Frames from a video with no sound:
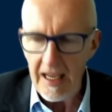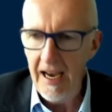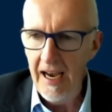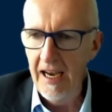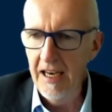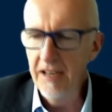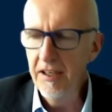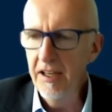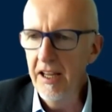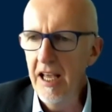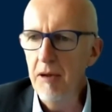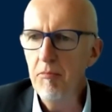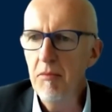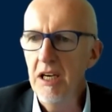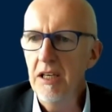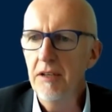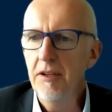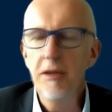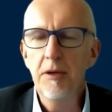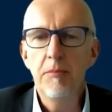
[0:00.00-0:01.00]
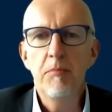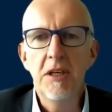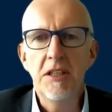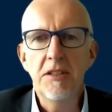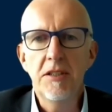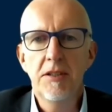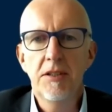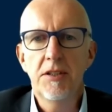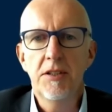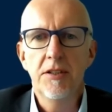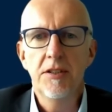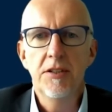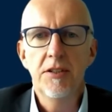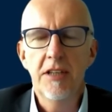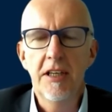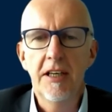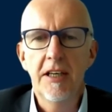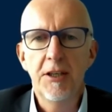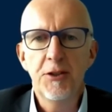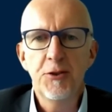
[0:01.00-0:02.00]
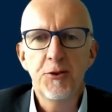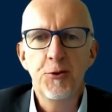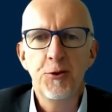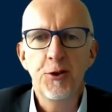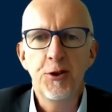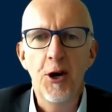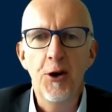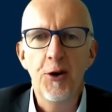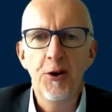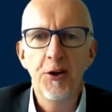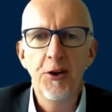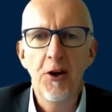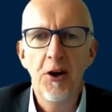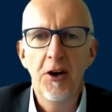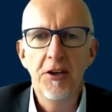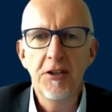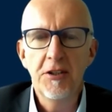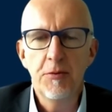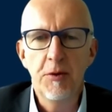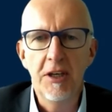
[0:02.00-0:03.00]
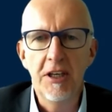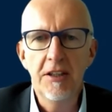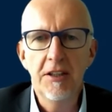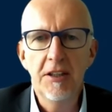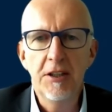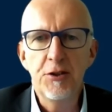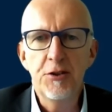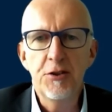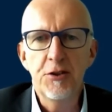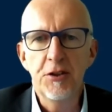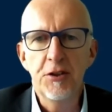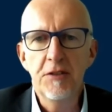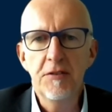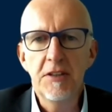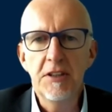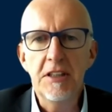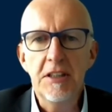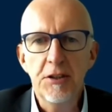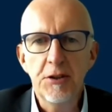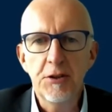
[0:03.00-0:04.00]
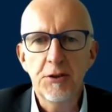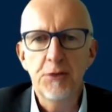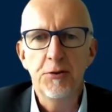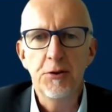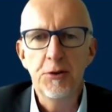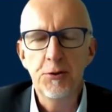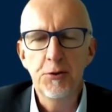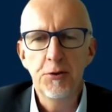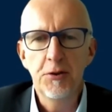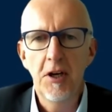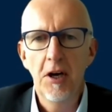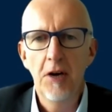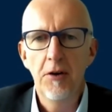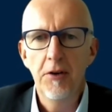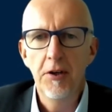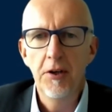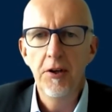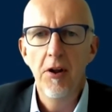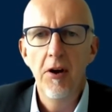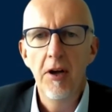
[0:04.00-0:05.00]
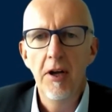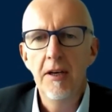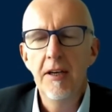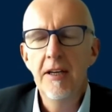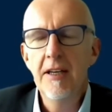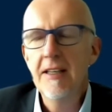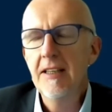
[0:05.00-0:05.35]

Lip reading: And that meant that businesses should go online as well, and service industries should go online.